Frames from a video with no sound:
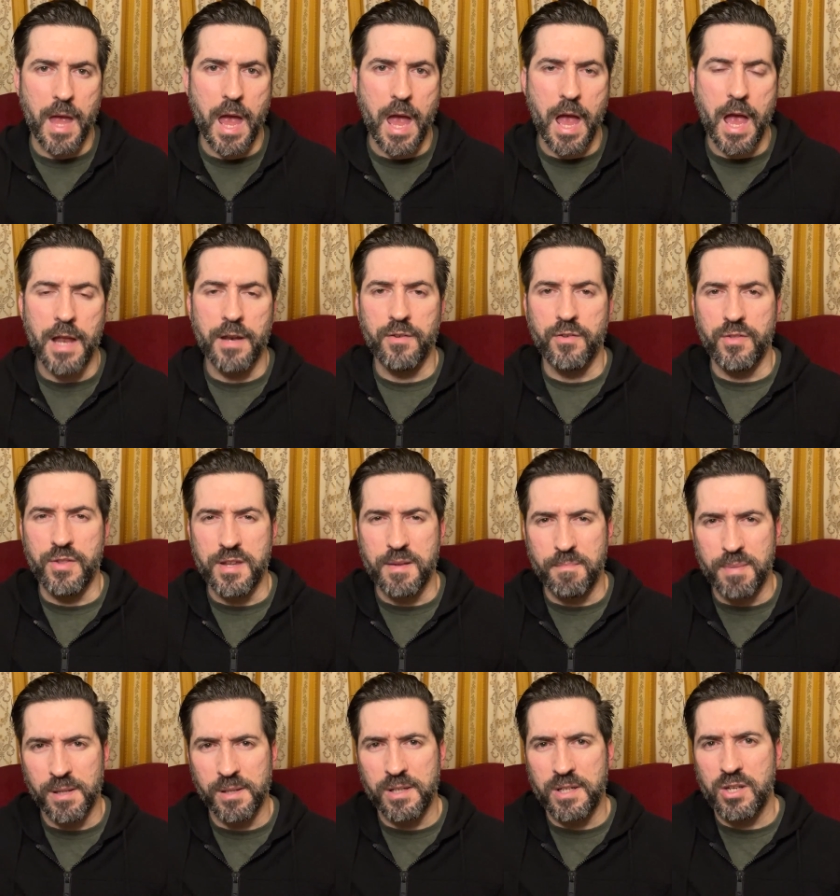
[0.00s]
and the
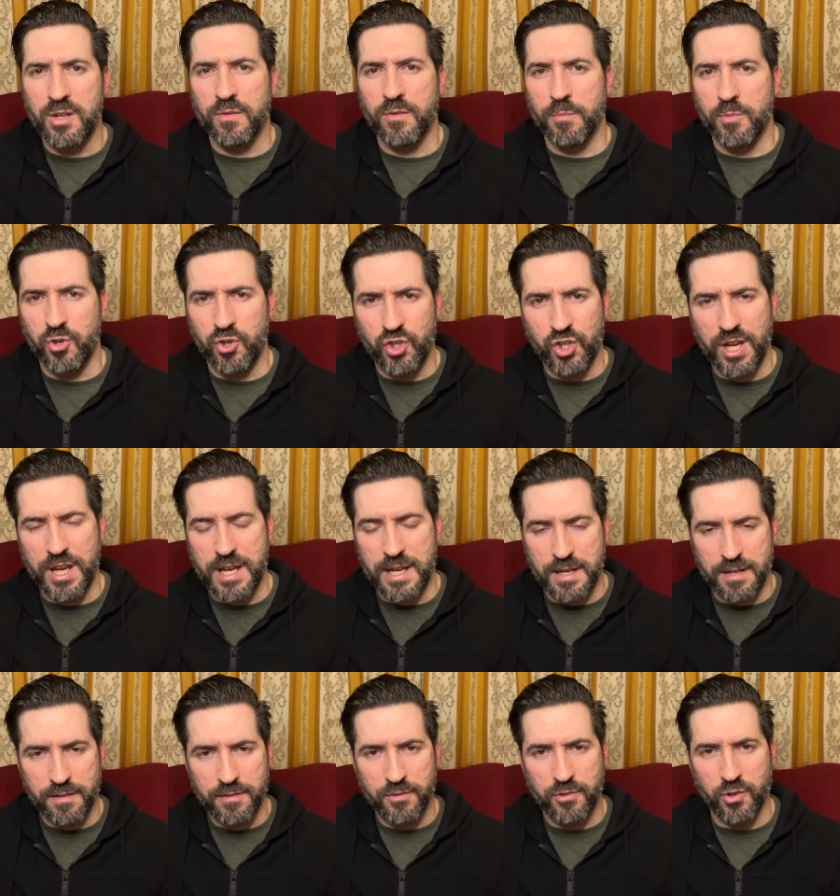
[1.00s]
ability of a
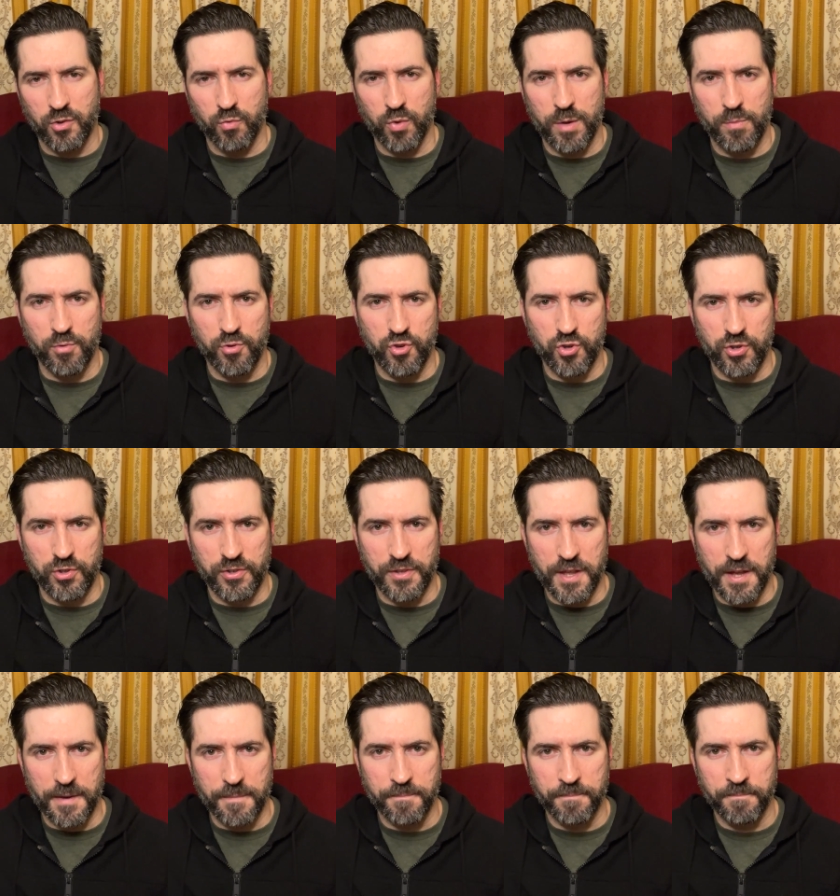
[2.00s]
machine to reproduce
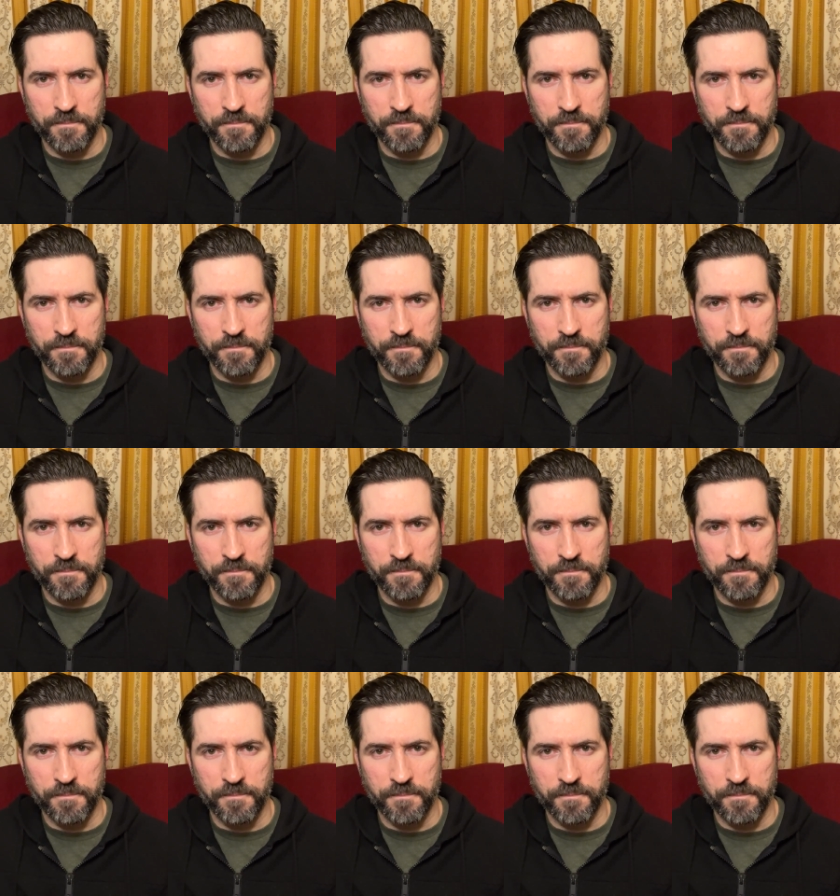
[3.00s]
that.